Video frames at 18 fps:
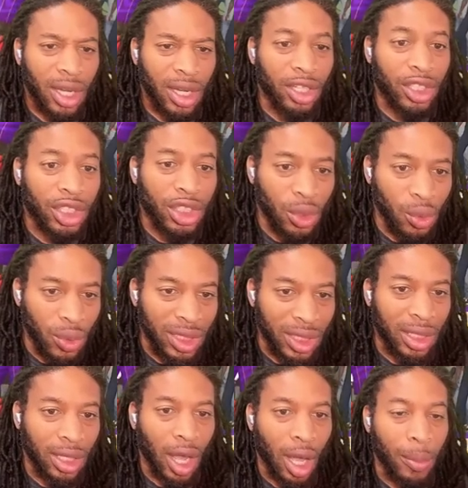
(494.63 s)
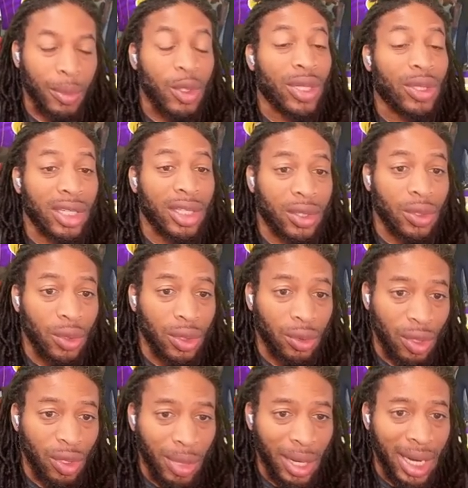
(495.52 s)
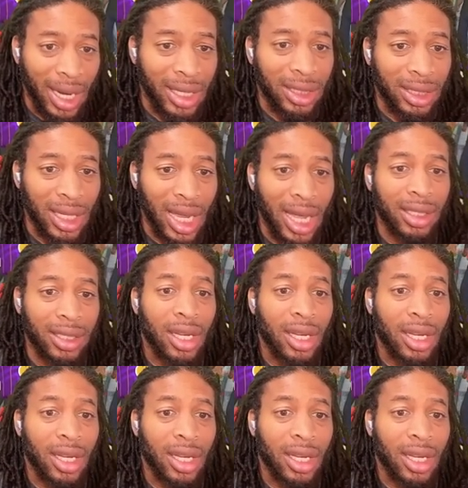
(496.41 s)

a shooting slump. You take two or three bad shots,